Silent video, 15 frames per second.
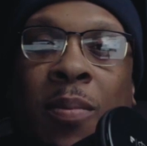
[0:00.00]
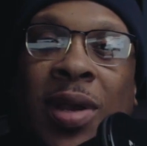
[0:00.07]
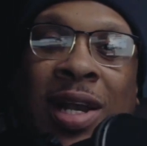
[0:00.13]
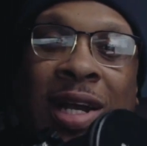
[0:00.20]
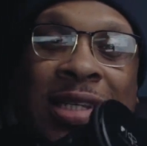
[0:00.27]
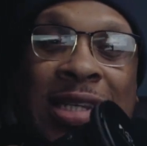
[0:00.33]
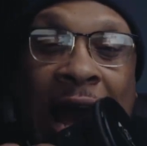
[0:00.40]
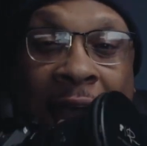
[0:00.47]

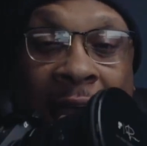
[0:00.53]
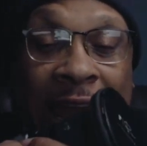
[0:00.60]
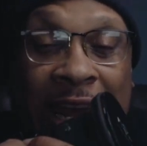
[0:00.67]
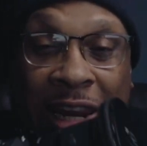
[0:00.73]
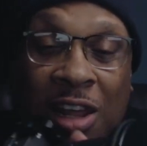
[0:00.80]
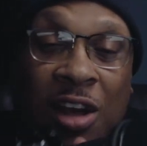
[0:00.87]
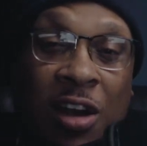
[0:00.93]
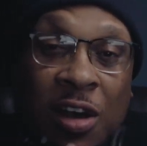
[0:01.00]
because I
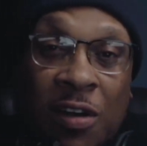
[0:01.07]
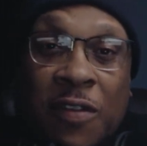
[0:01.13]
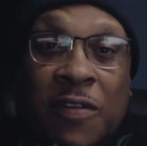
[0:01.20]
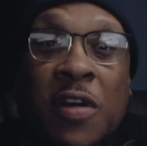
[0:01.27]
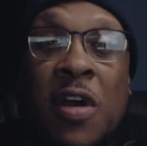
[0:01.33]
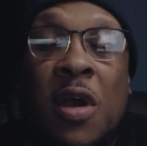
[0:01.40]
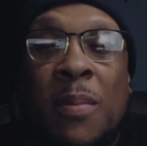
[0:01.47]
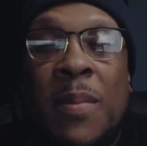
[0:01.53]

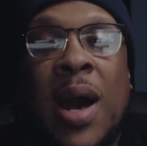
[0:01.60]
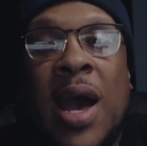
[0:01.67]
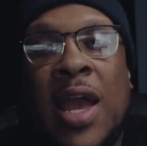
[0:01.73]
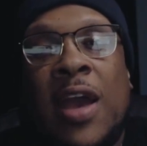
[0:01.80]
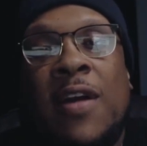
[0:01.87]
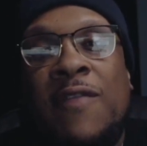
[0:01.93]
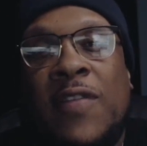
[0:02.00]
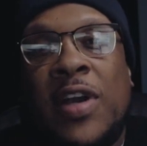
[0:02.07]
love my
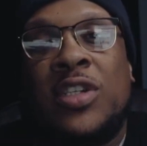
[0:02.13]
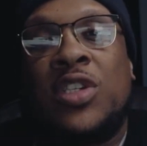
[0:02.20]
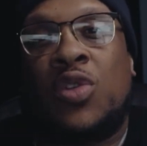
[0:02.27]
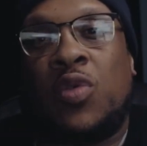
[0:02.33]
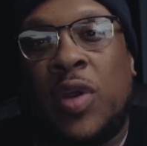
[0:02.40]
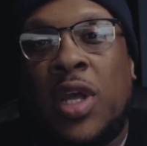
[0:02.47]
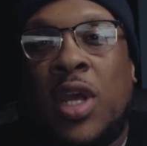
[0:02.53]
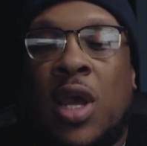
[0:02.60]

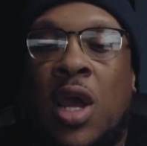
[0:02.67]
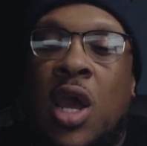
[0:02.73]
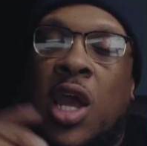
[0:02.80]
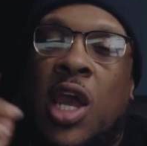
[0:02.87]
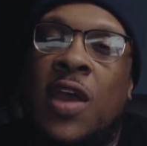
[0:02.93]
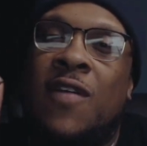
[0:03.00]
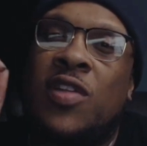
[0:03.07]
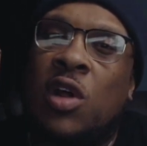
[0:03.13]
FX3.
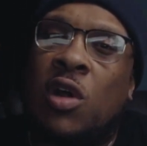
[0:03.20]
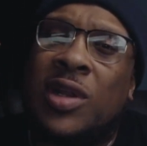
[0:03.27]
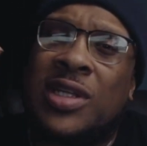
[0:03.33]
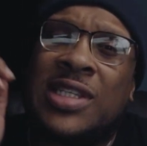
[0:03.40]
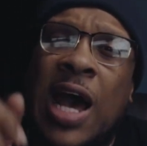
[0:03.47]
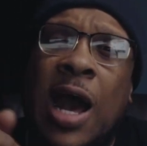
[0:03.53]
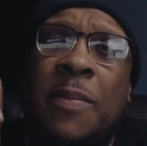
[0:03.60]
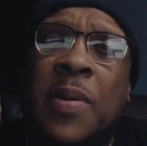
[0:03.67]
Even though the
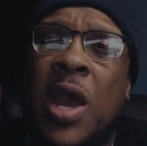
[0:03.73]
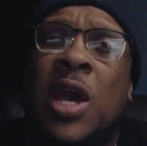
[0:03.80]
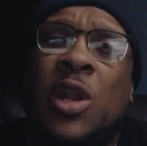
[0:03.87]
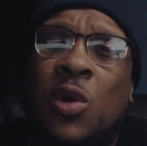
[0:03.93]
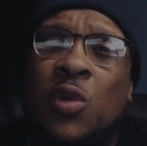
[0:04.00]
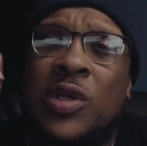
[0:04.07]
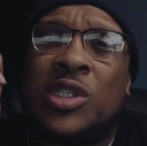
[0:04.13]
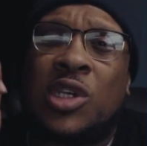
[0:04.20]
top
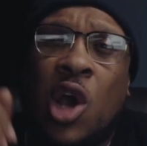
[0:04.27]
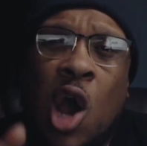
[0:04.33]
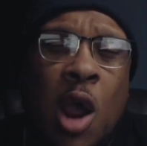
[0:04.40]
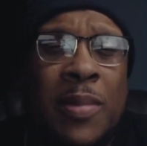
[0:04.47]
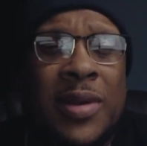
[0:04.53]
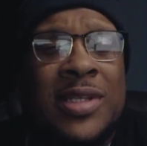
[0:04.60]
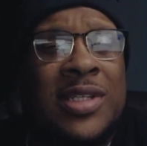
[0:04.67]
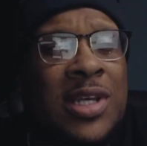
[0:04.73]
handle is
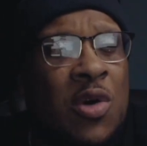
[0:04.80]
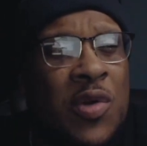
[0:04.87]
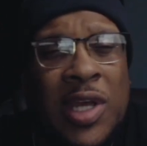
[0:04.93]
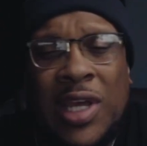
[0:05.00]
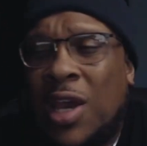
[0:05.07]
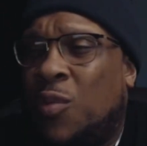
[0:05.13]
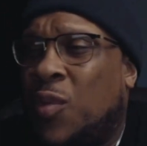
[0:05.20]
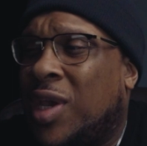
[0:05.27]
garbage. Sony,
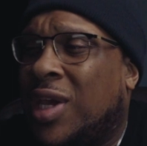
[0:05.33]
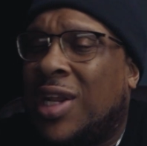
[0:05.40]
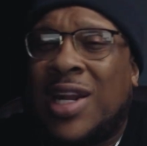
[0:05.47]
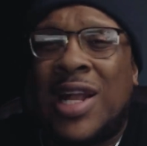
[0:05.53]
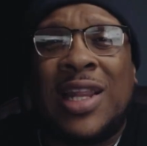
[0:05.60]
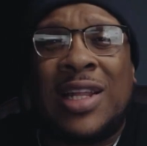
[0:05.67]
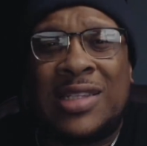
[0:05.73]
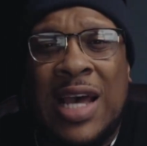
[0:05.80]
can we get
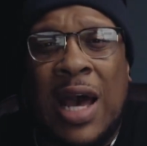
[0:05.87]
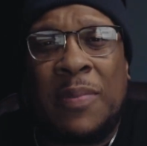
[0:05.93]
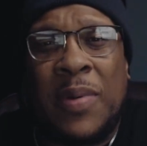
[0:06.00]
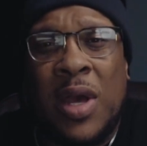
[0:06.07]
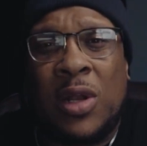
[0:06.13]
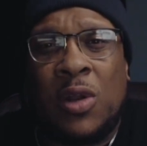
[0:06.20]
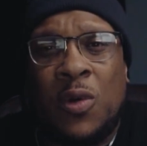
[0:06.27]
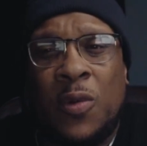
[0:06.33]
another top
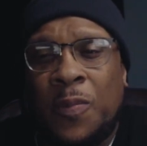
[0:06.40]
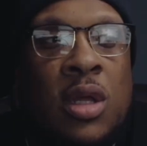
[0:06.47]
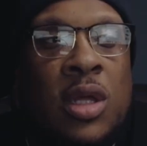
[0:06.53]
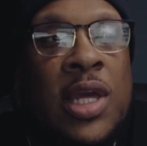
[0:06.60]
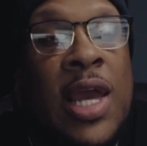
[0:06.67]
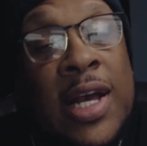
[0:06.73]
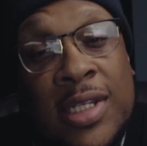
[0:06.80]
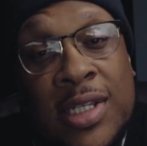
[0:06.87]
handle?
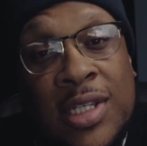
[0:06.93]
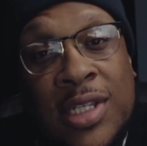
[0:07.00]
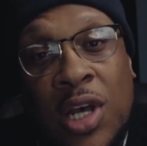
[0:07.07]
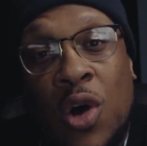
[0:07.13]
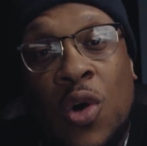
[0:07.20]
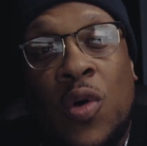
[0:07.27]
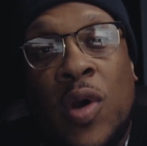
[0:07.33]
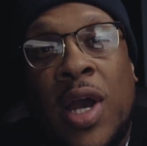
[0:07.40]
Yes,
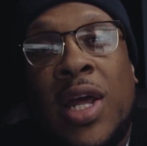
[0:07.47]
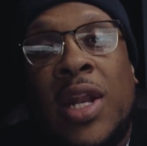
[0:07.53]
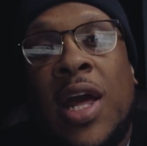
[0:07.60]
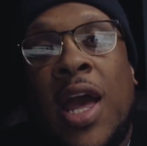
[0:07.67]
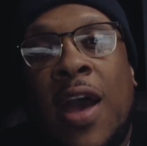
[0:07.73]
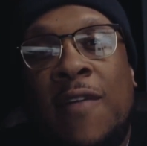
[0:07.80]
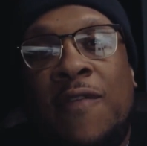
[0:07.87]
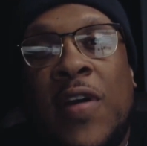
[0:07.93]
so in the
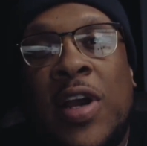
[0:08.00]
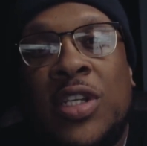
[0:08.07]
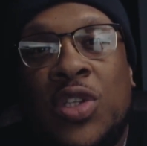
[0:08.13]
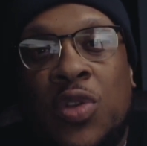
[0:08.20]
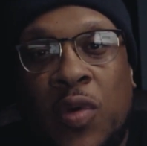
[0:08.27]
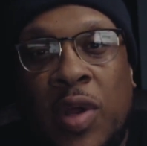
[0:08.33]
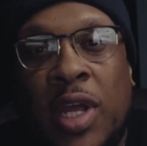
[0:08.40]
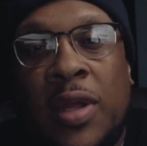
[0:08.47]

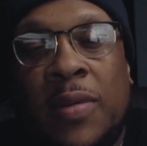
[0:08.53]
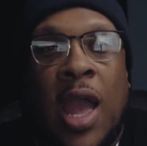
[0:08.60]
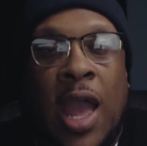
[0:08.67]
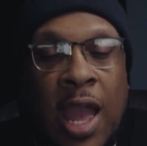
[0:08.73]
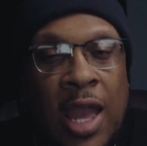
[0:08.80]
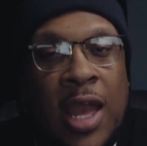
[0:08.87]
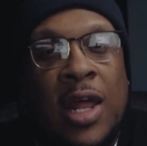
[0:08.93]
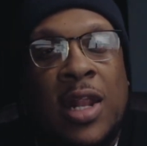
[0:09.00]
FX3
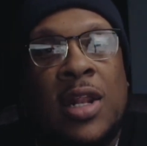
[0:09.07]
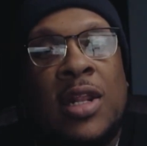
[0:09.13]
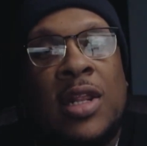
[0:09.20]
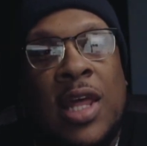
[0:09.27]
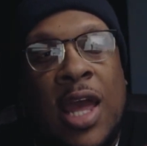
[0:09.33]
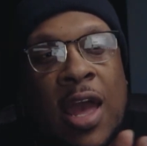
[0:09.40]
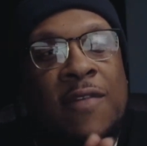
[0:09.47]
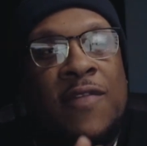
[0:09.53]
and
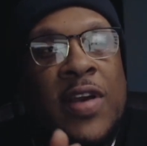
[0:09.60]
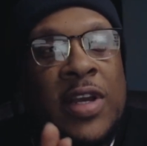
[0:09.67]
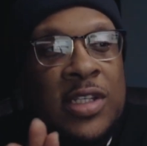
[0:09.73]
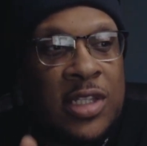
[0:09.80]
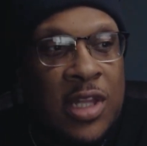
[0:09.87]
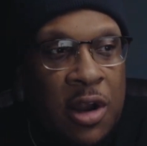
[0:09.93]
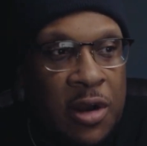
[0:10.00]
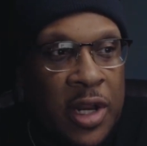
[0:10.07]
the
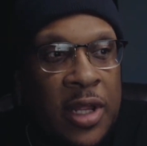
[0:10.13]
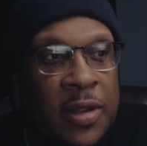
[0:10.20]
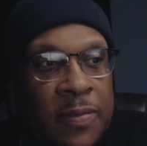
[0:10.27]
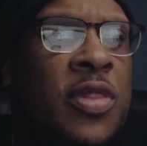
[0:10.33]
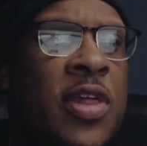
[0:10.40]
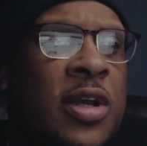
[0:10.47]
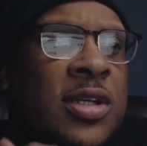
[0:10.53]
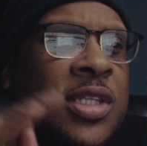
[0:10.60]
FX30,
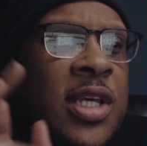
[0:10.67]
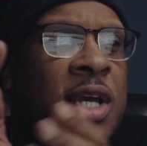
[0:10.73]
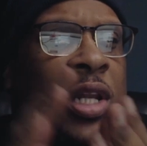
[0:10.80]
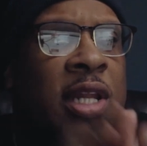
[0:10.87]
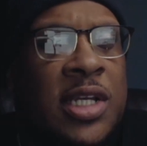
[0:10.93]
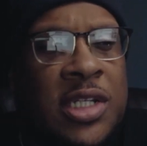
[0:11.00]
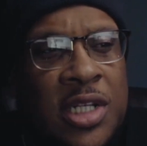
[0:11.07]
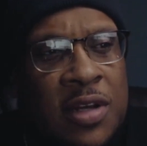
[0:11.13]
there's the
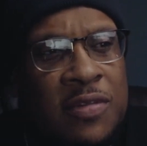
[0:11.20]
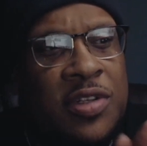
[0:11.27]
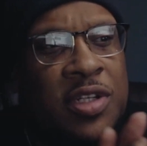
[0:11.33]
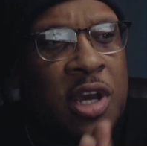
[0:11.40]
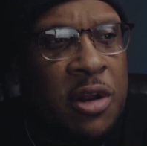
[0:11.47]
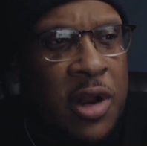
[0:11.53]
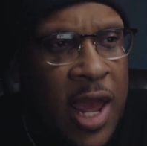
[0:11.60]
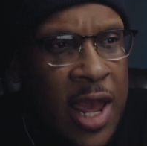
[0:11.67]
addition of
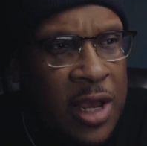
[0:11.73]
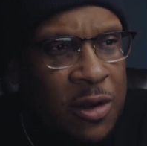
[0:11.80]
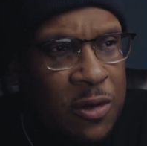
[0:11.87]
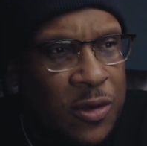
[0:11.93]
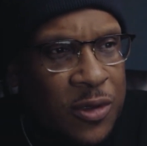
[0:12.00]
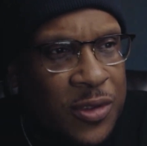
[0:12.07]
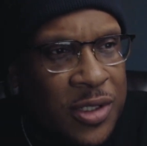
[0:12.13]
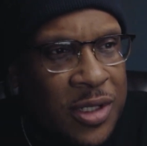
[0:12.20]
shutter
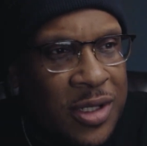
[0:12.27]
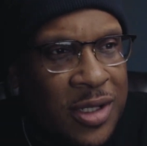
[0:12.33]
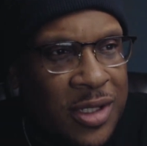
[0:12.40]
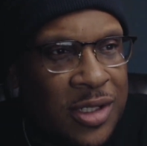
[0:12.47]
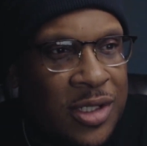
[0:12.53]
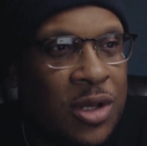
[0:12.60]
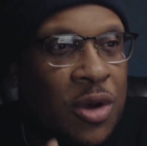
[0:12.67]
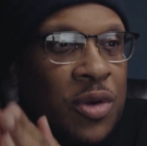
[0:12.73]
angles.
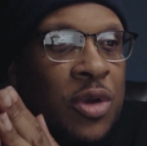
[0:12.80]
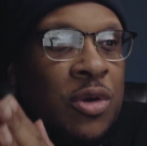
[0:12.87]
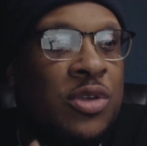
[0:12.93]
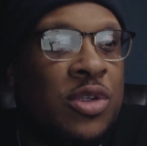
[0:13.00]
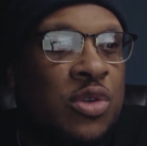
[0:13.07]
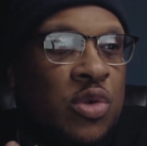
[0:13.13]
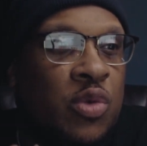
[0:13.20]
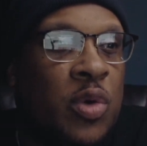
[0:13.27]
So
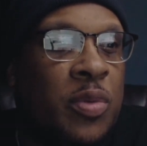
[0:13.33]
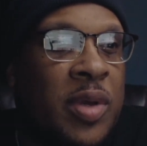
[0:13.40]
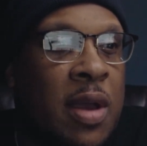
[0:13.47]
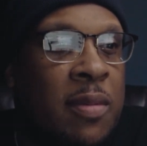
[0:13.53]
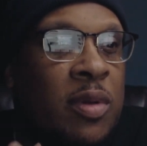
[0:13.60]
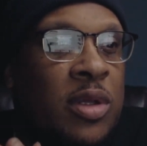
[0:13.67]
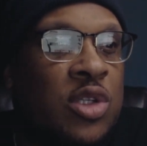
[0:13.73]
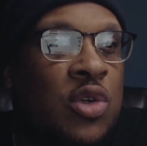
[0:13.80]
users will be
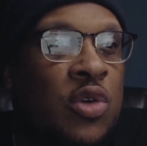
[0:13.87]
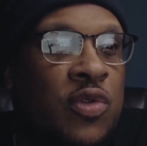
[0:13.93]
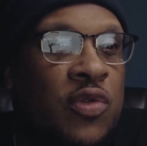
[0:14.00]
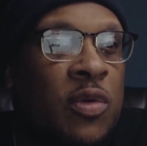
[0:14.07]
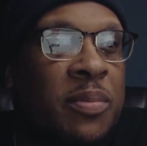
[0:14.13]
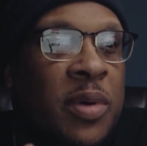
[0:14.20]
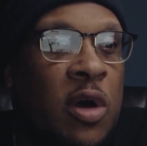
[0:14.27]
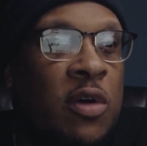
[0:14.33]
able to choose
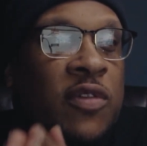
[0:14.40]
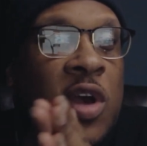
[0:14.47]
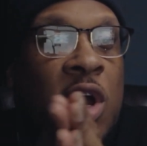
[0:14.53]
from both